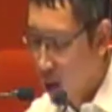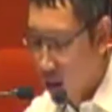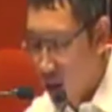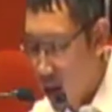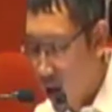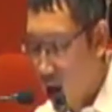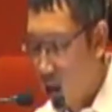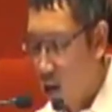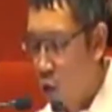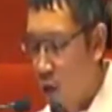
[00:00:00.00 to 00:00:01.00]
they
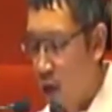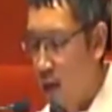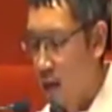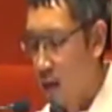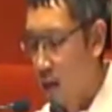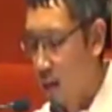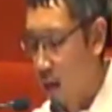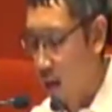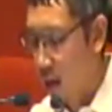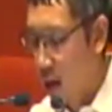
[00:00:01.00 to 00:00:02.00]
ran to Iligan City
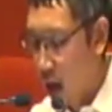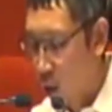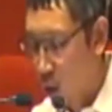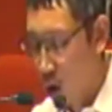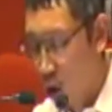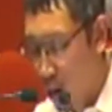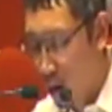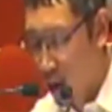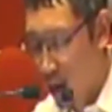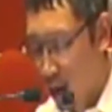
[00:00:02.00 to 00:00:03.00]
and were
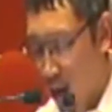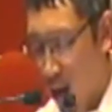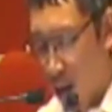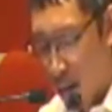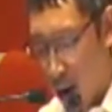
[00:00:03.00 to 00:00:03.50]
accommodated by